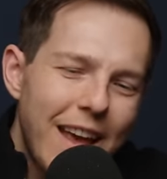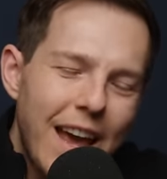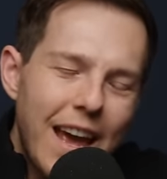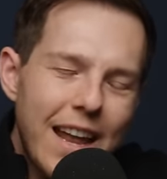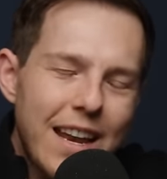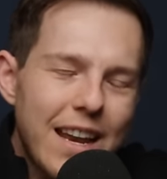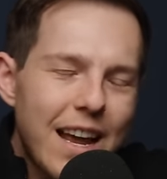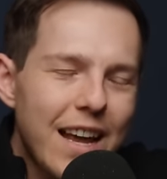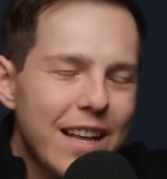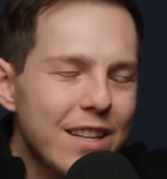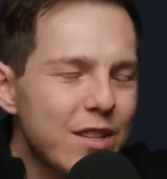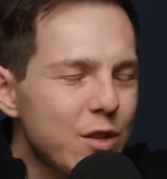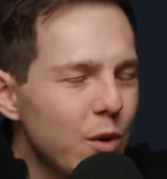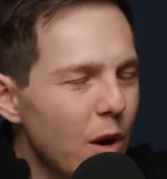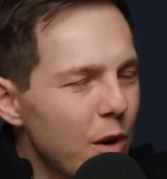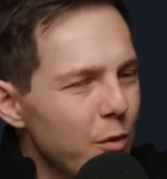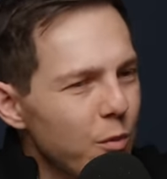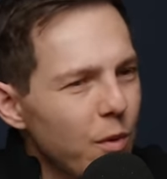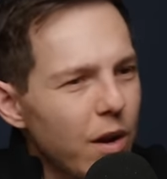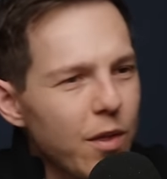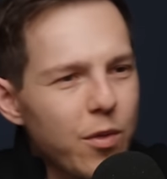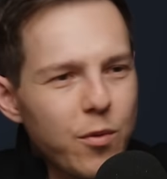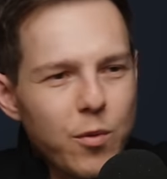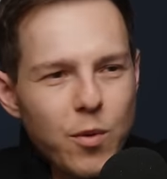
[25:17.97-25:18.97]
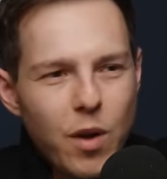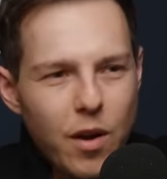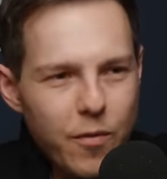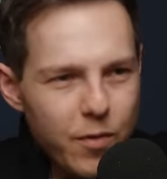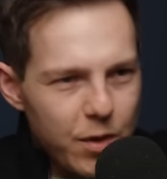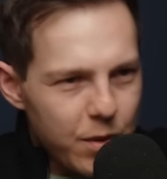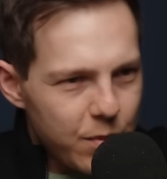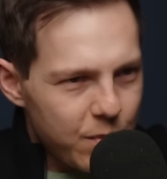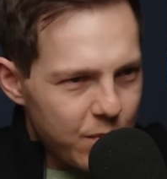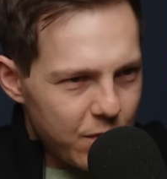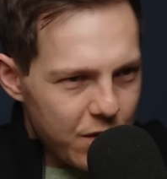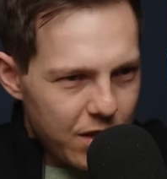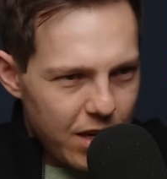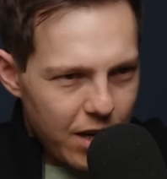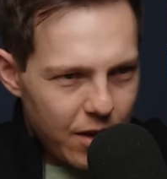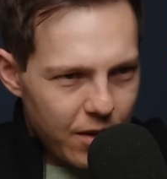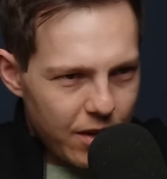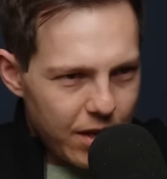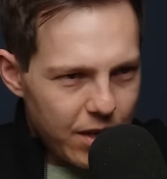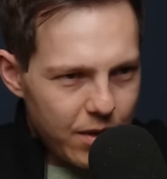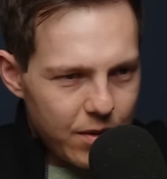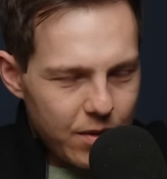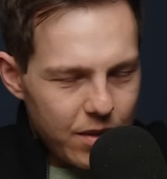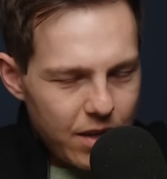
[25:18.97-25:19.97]
And, and so I run through every
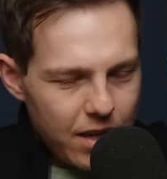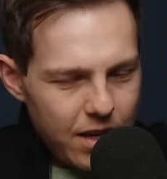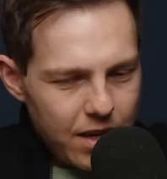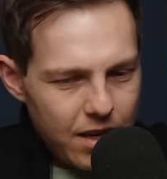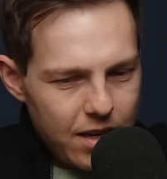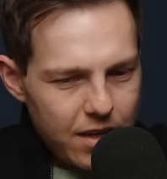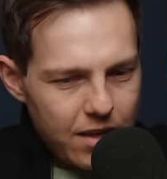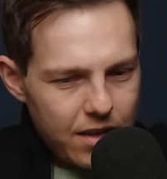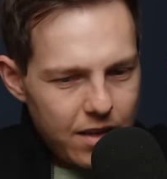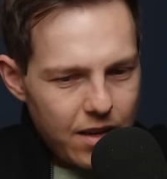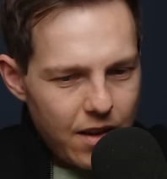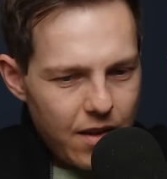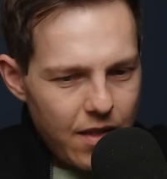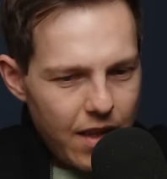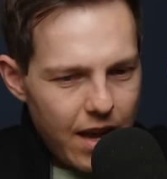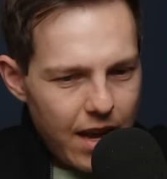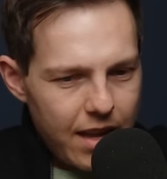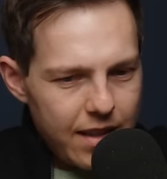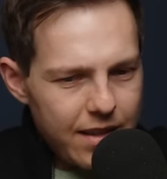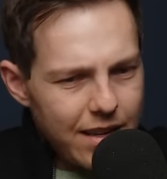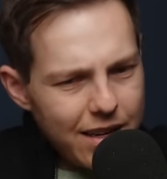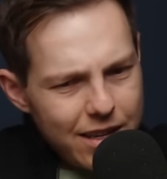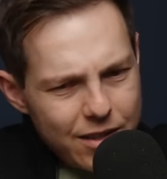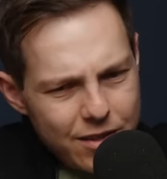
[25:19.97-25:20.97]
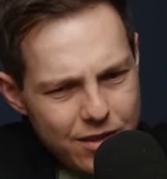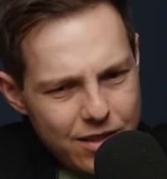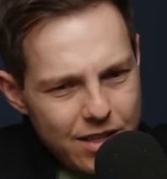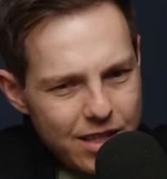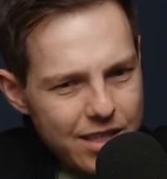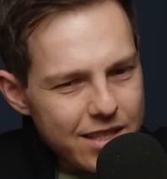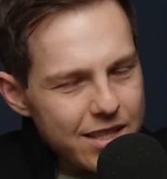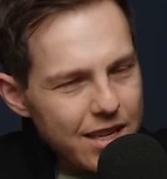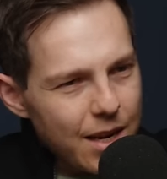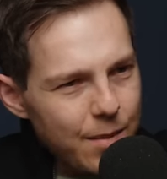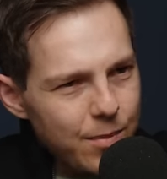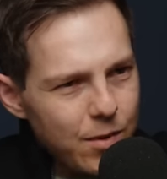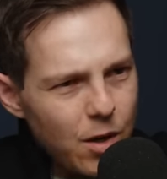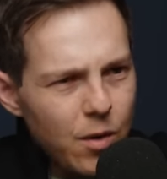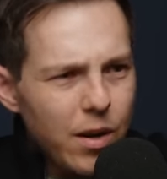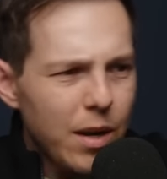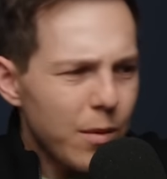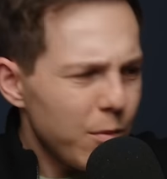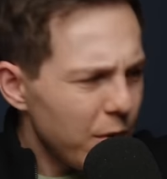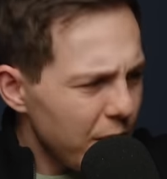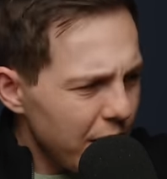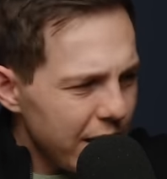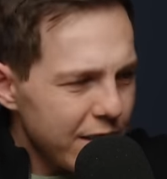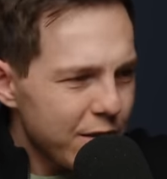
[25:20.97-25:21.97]
scenario uh, on that. And I just accept,
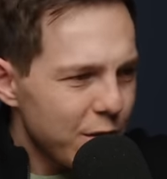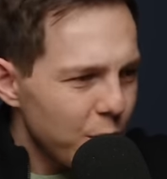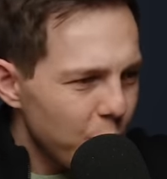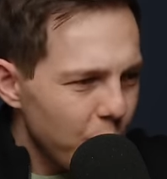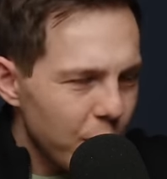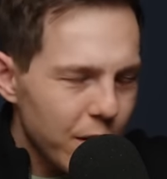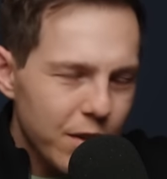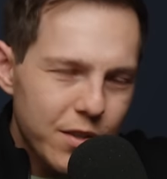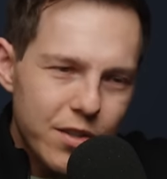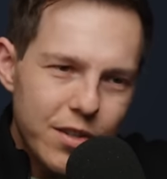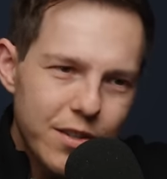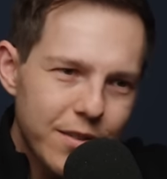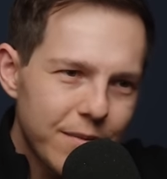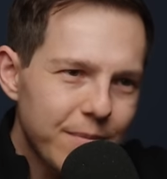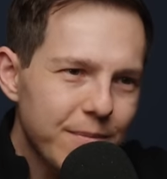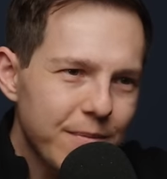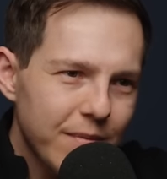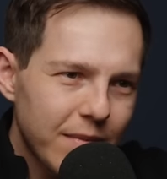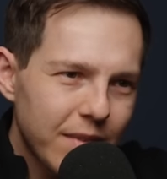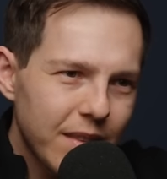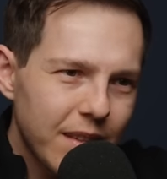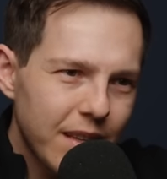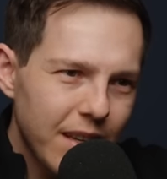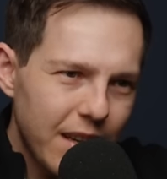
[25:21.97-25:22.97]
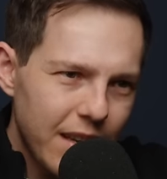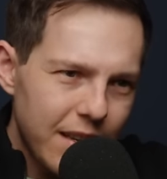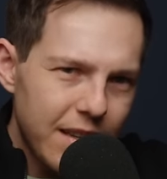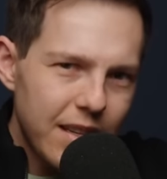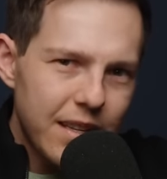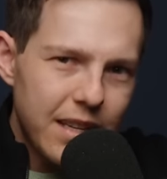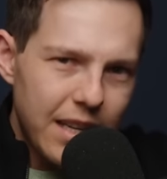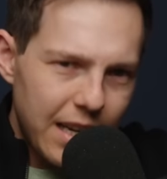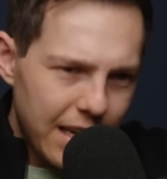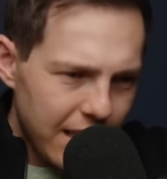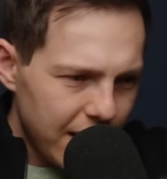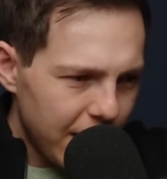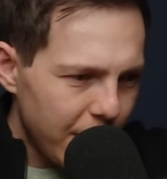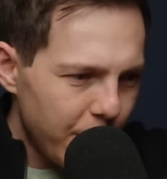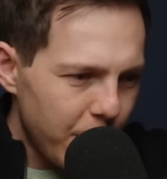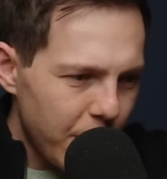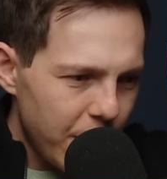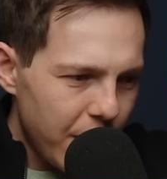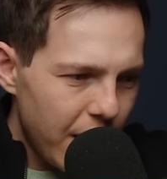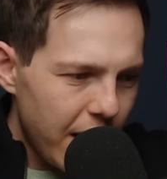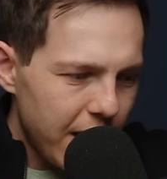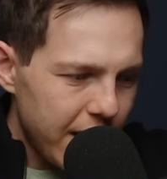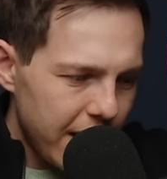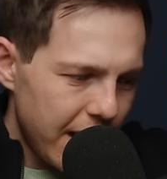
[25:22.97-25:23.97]
okay, well, that's the worst and can I live
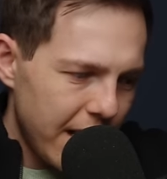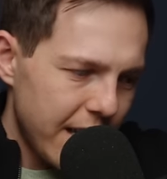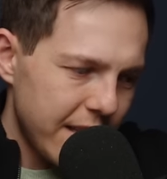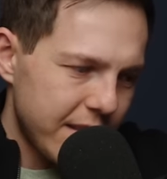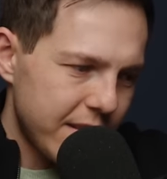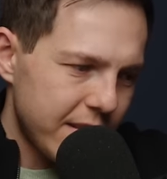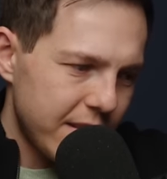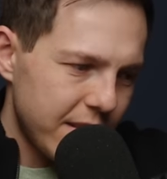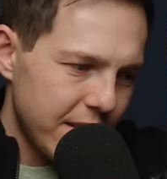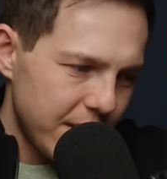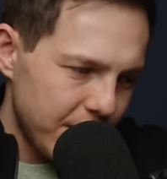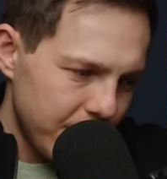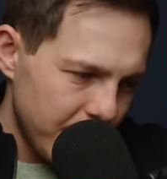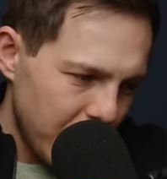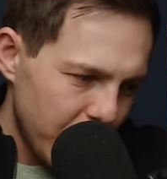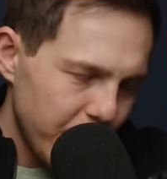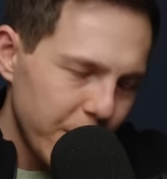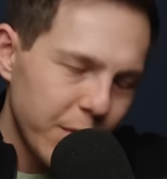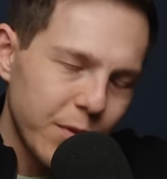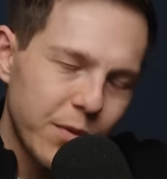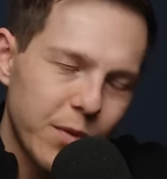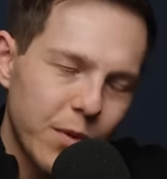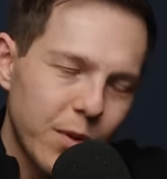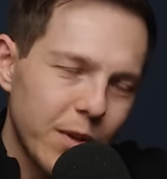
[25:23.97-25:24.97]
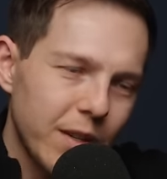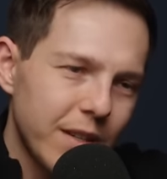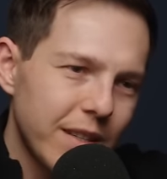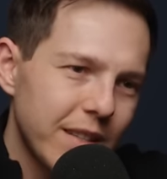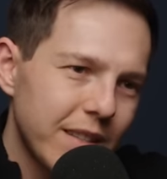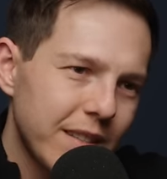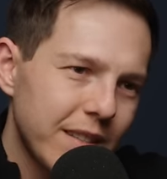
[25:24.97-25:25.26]
with that? Yes, then I'll move forward.